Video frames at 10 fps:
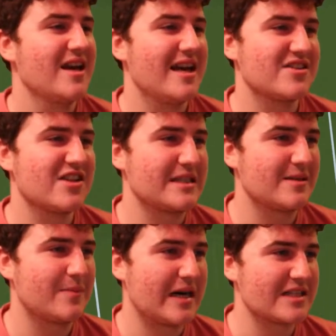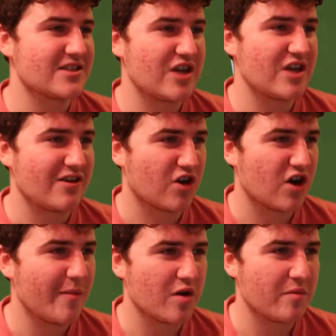It's now into the Basque General.
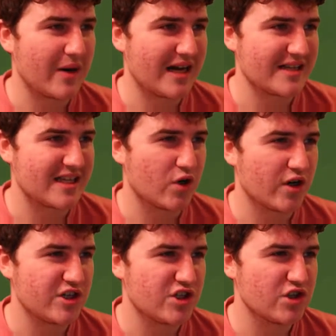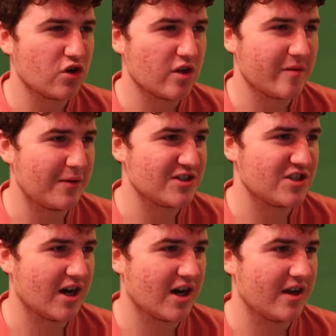Come on, Basque boy. Show them how it's
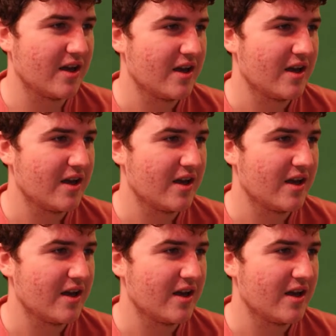done.